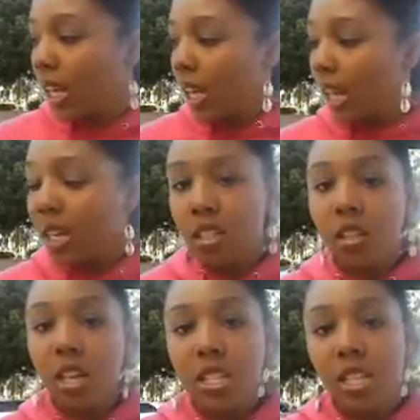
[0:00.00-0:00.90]
and it's
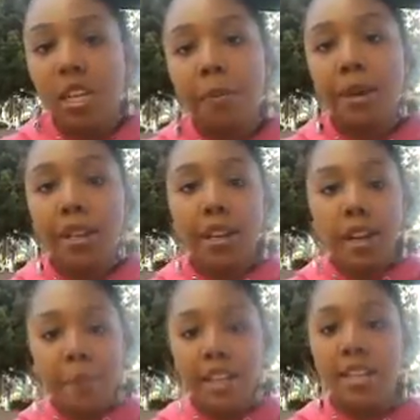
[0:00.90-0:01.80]
crazy but
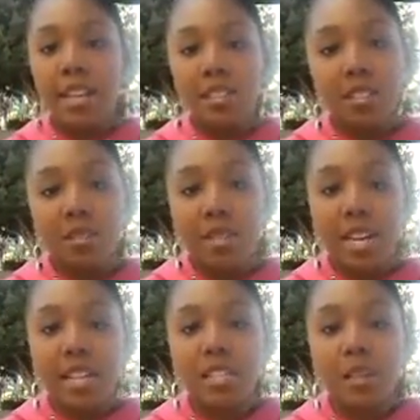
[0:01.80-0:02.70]
i mean that's just the
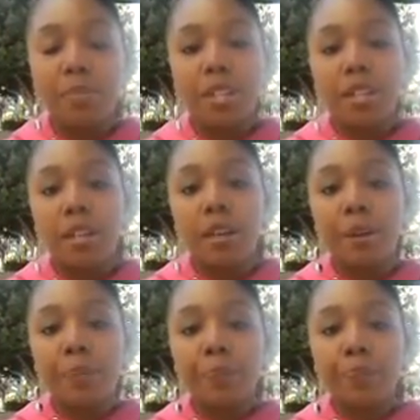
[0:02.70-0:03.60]
reality but
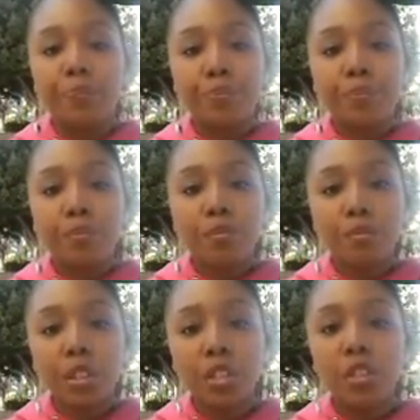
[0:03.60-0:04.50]
um
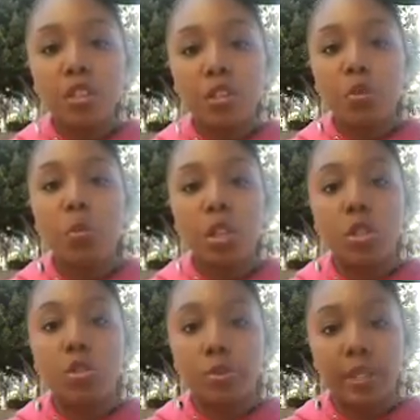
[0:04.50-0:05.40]
you know you want
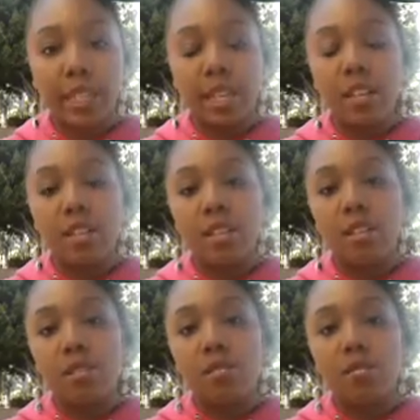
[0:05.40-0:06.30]
to duplicate you
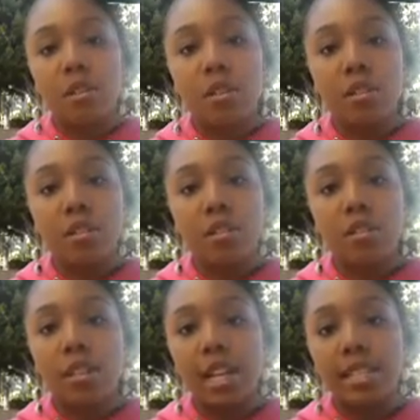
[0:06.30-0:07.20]
know whether
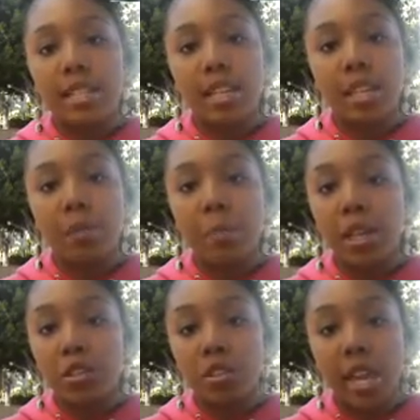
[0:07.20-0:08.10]
like i said
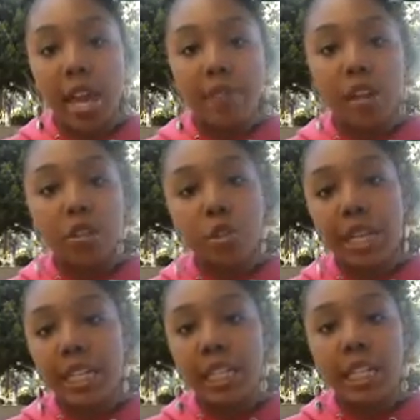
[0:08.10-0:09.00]
making sure they have that
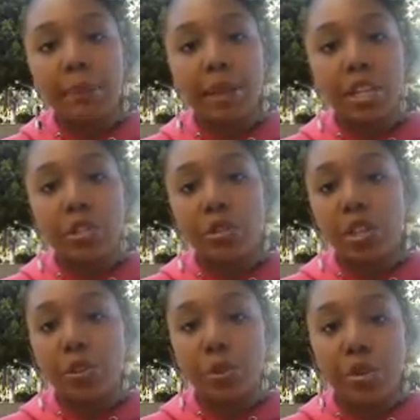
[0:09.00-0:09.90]
training making sure
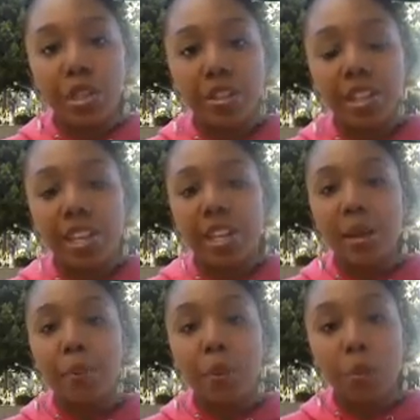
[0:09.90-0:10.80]
they're doing their
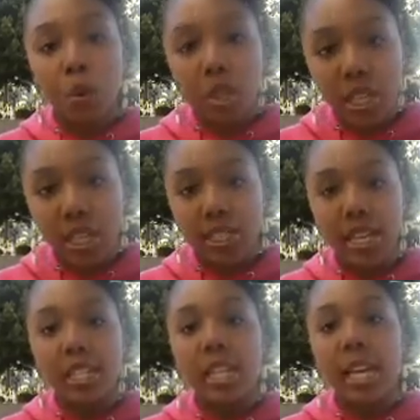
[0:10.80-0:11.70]
thing and promoting
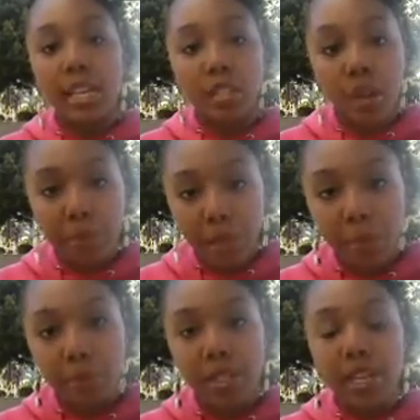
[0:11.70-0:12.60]
daily hitting up
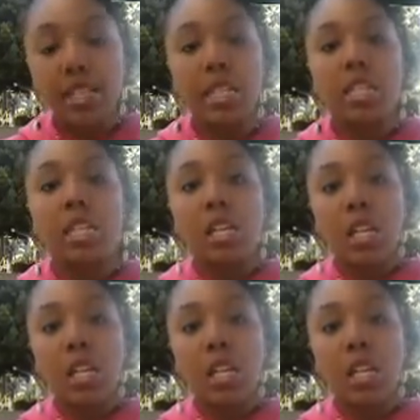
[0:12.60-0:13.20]
people daily